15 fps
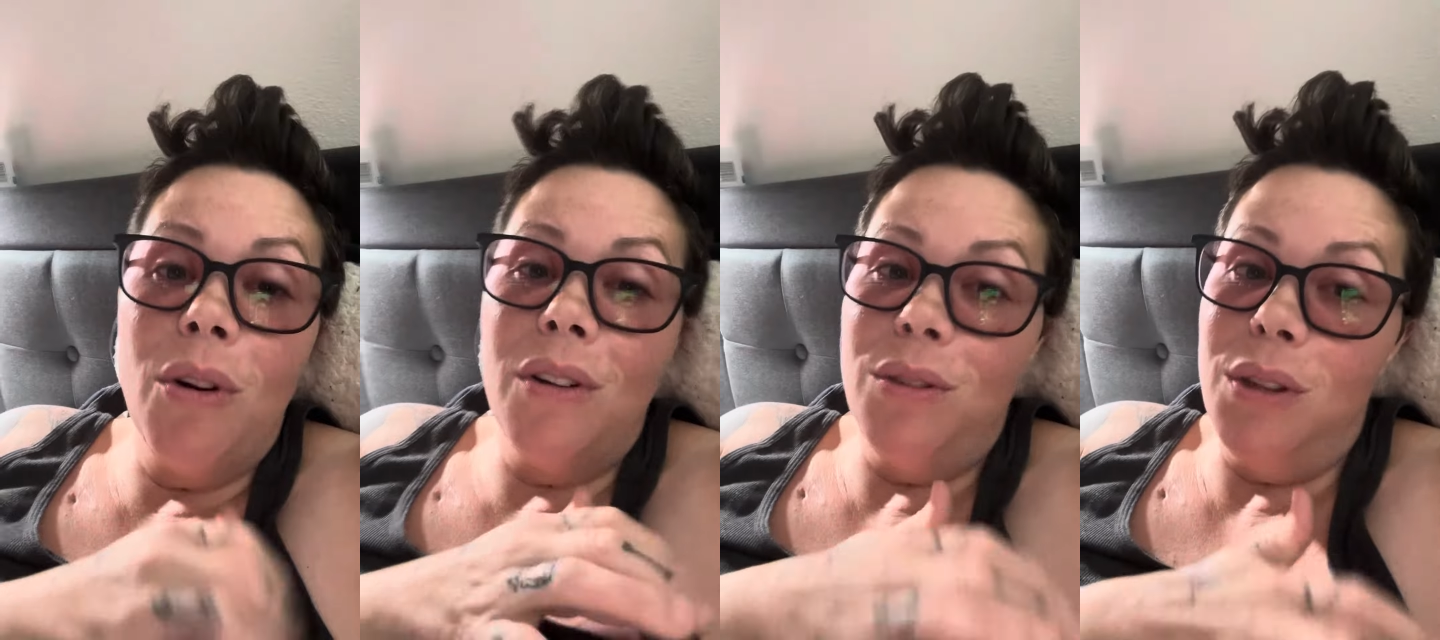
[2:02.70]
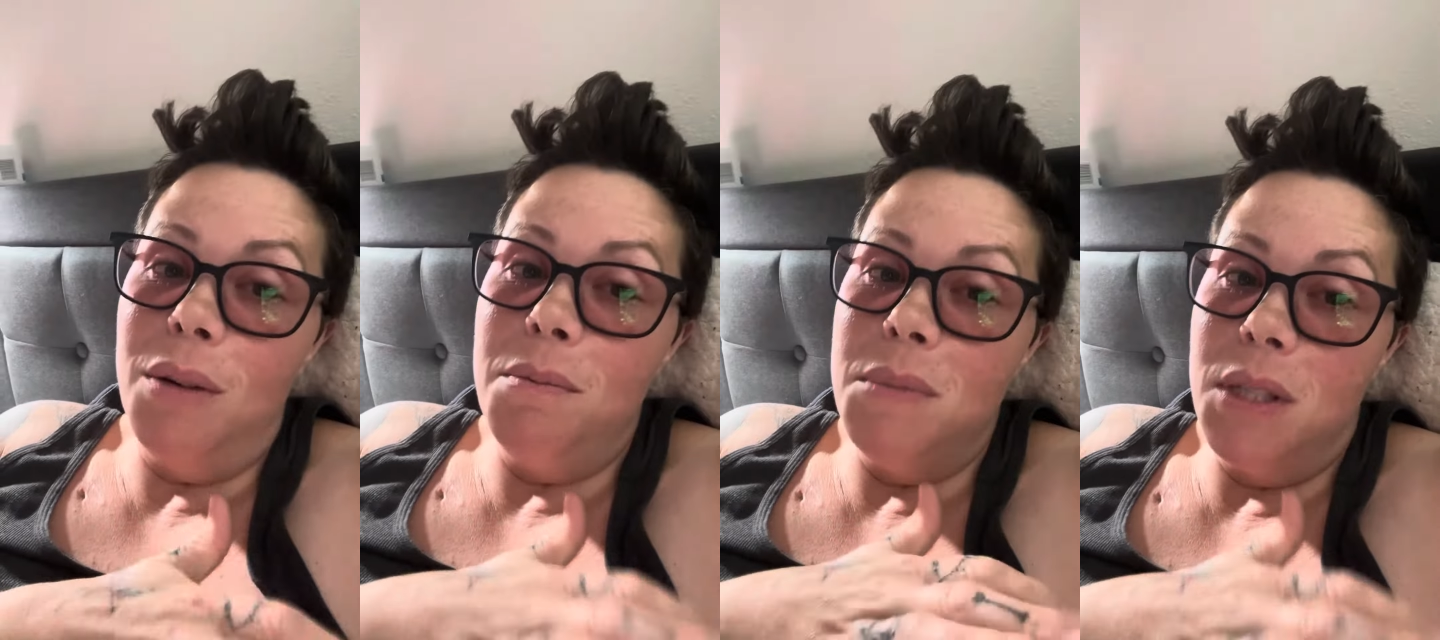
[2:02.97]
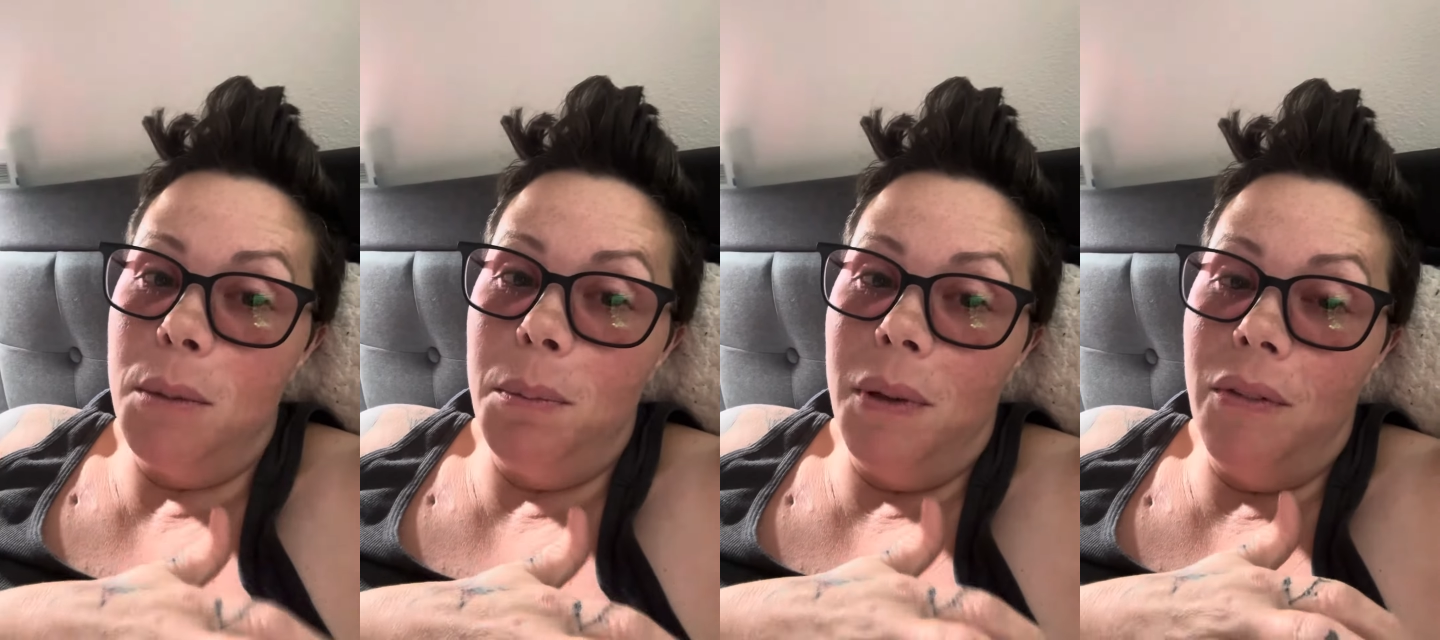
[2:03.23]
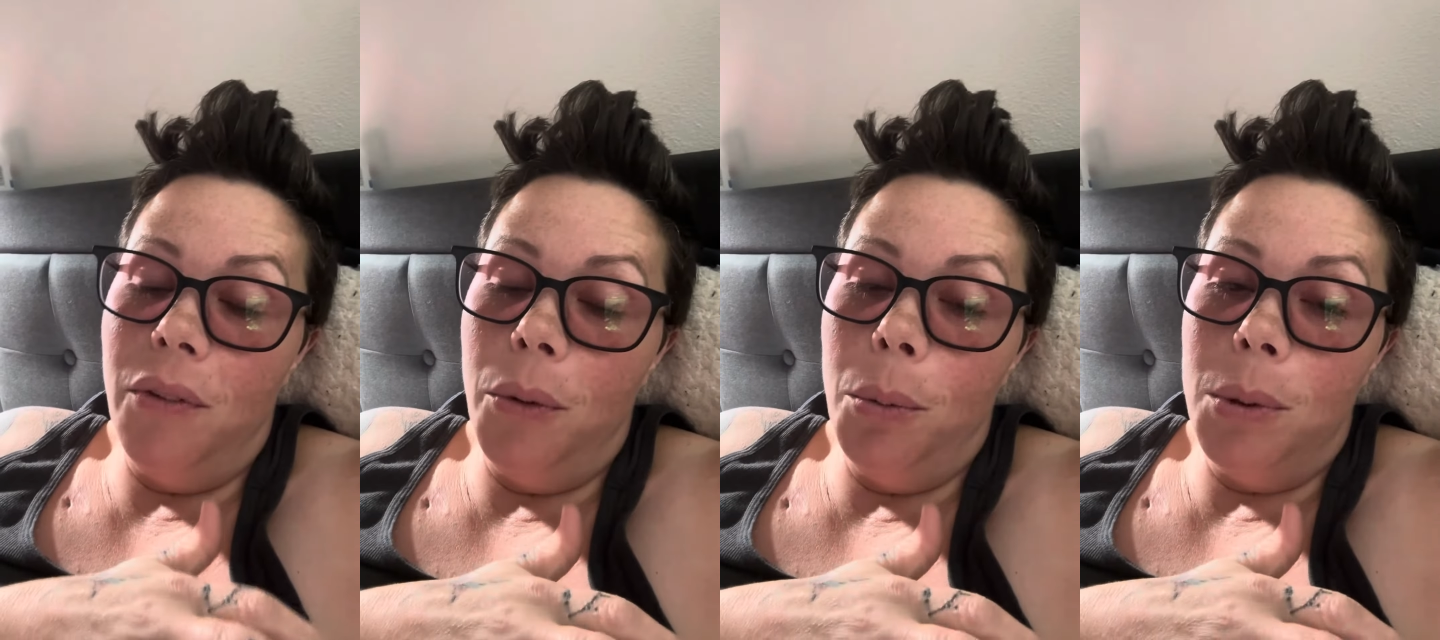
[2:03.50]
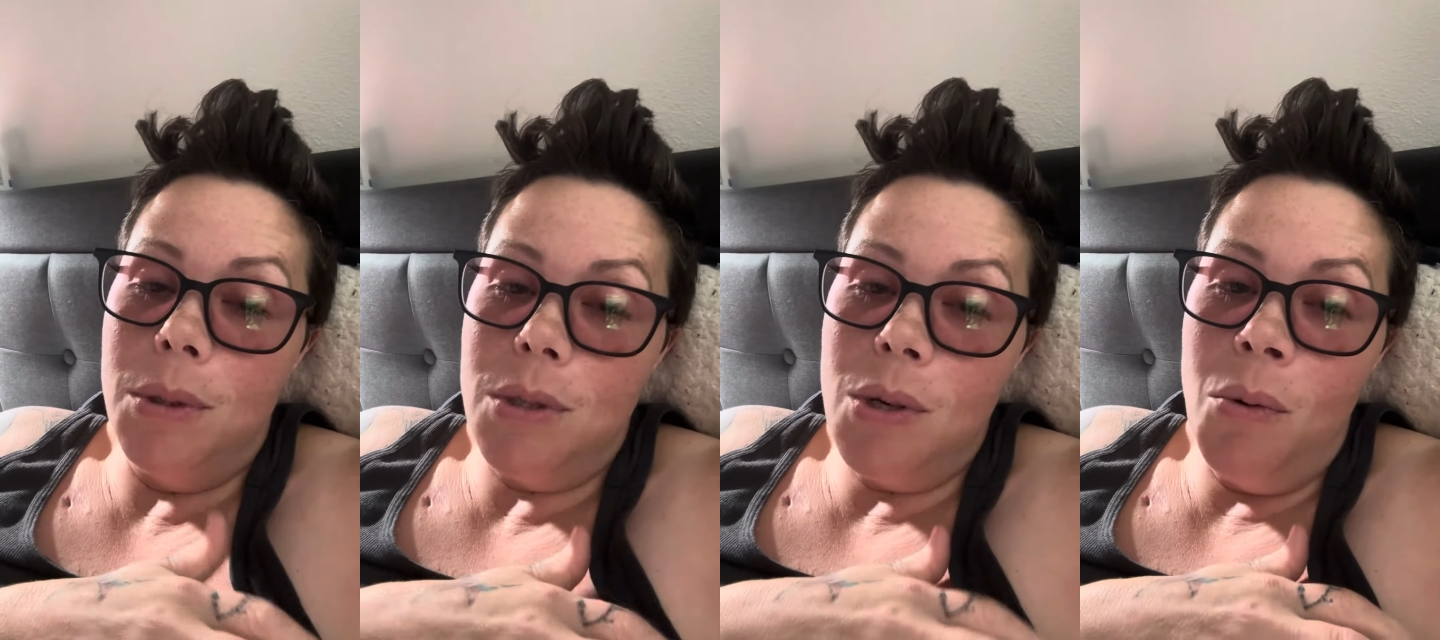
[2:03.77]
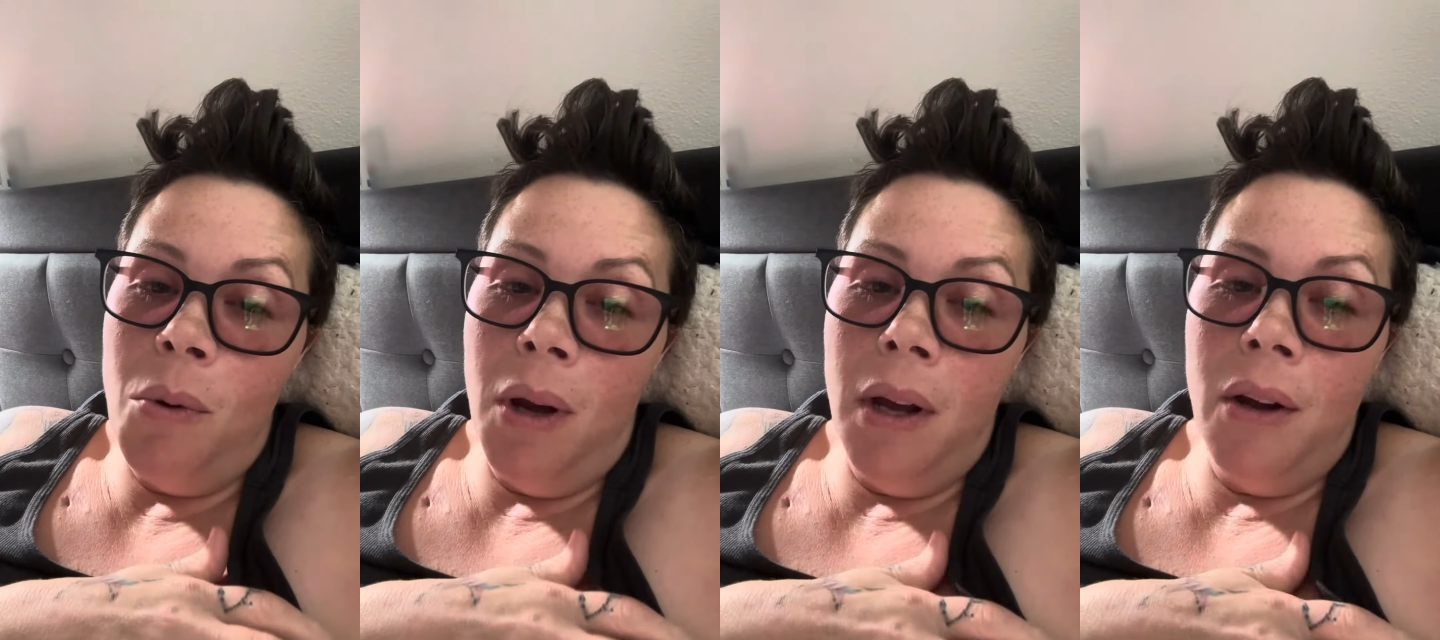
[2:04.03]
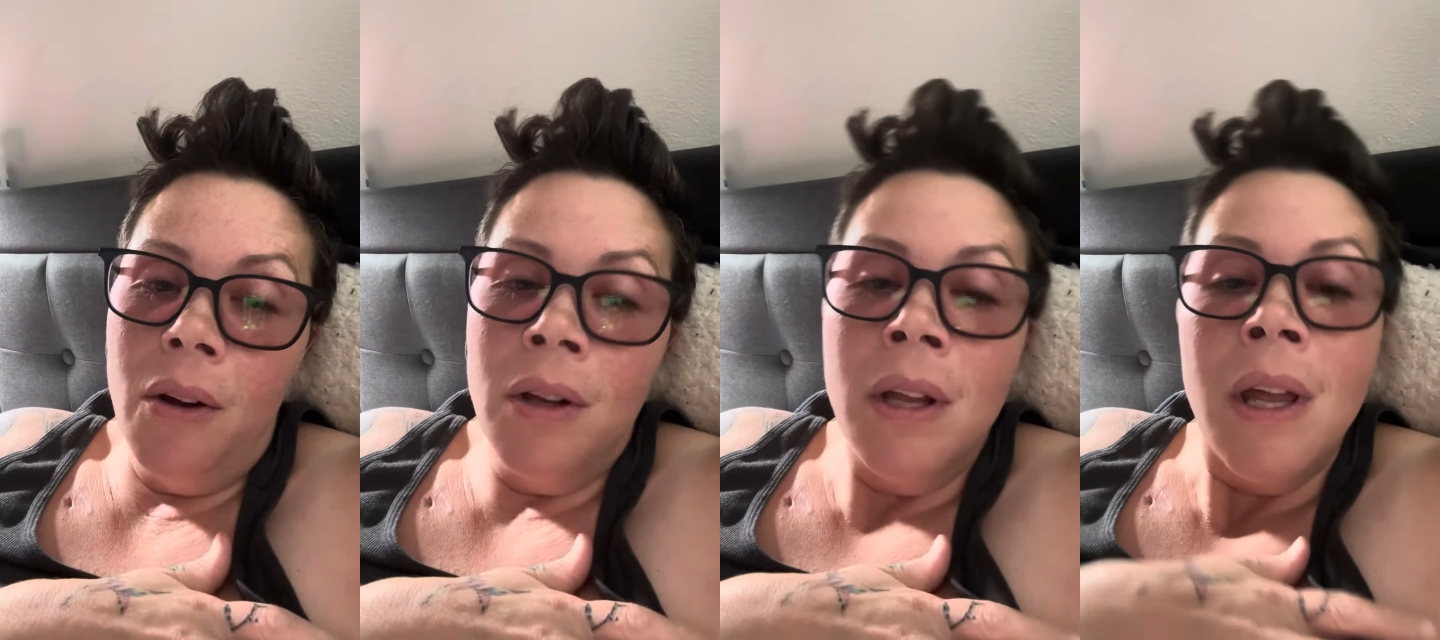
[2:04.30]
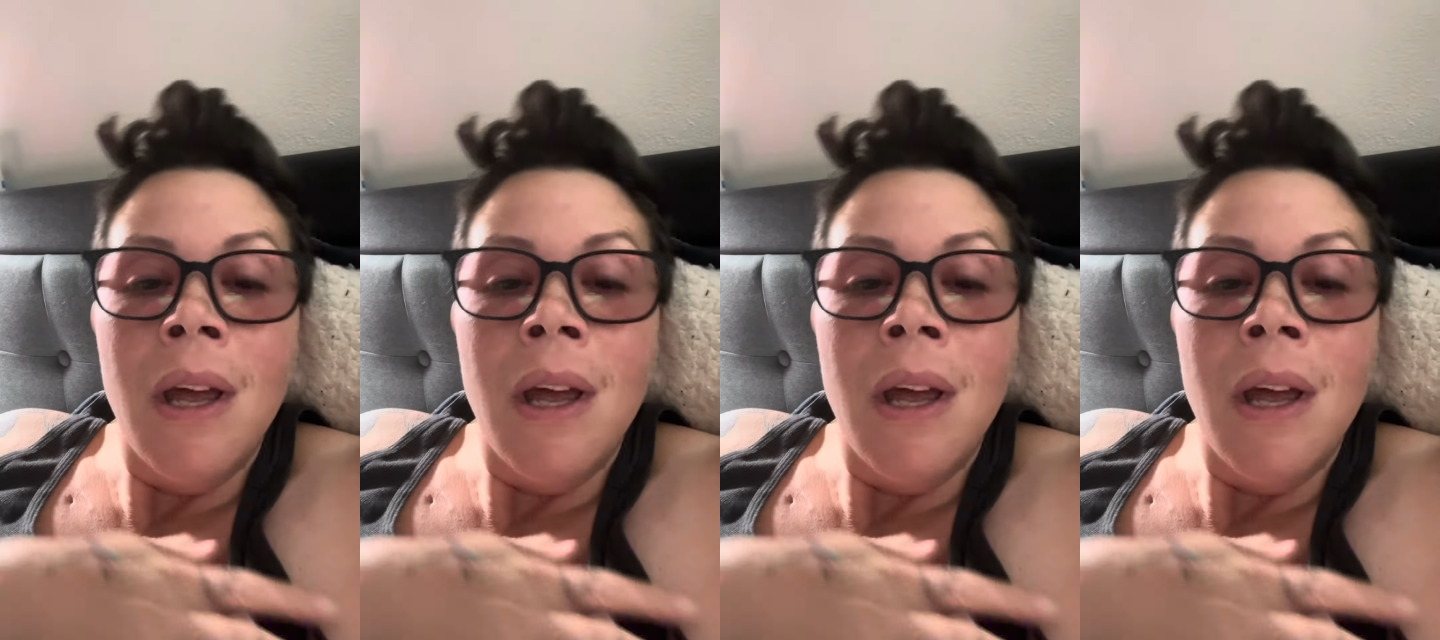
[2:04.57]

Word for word: a thumbs up every once in a while